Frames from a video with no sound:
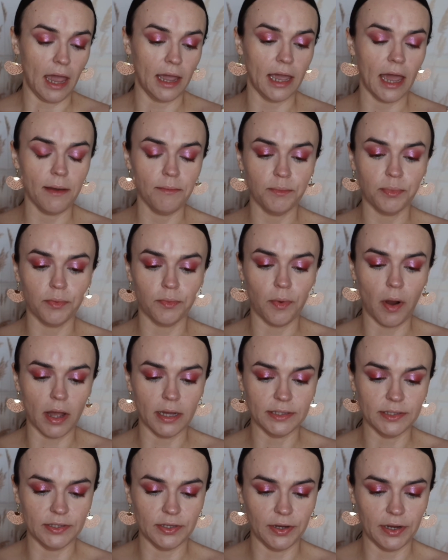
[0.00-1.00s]
I got
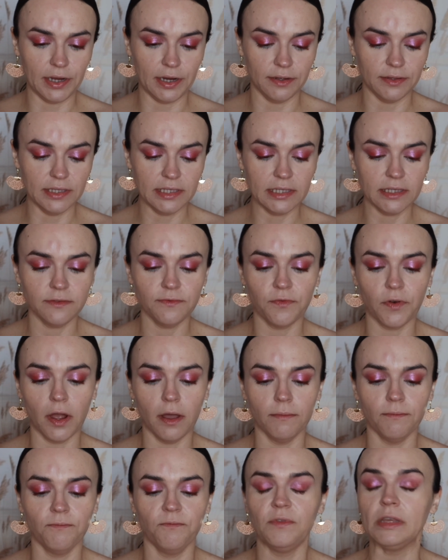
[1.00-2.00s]
bronzer here. This is
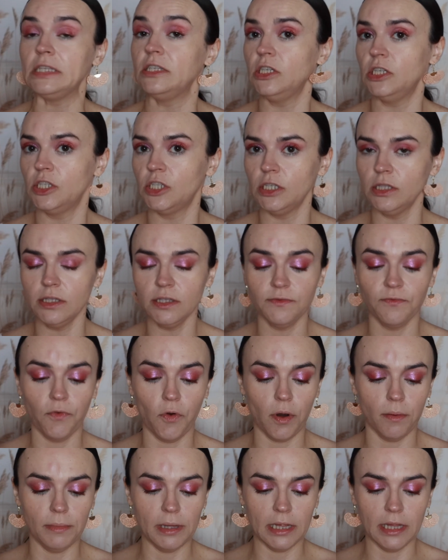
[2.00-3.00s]
from Physicians
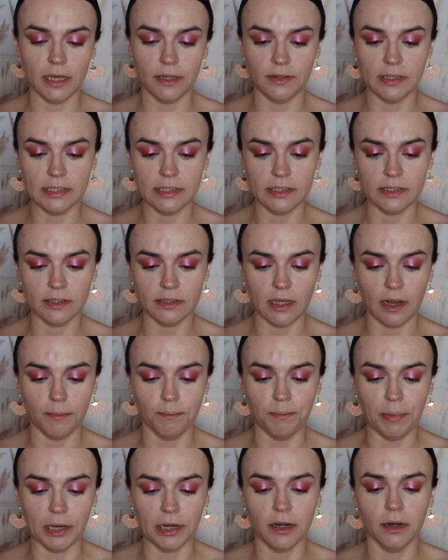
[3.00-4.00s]
Formula. This is their
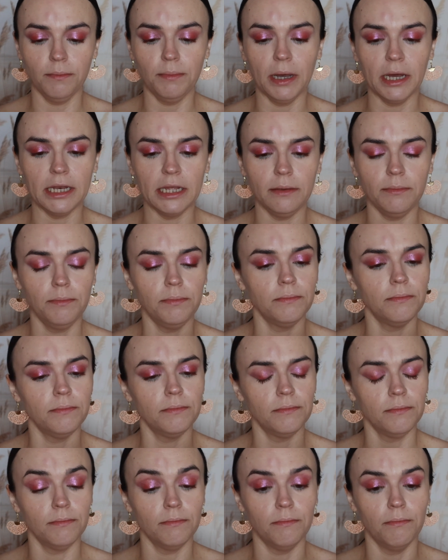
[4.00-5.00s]
Butter Buddies
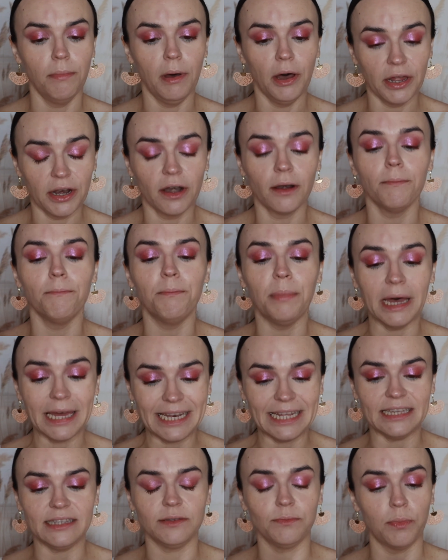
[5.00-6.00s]

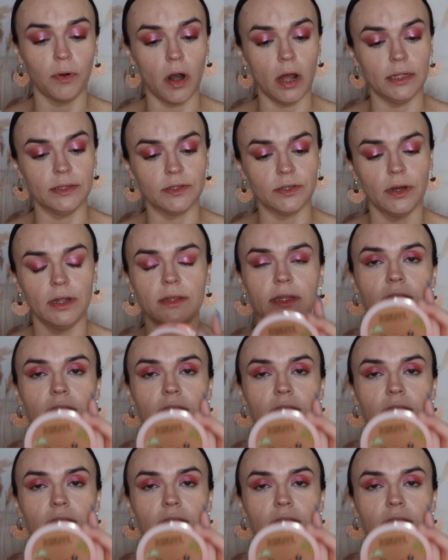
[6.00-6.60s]
bronzer, and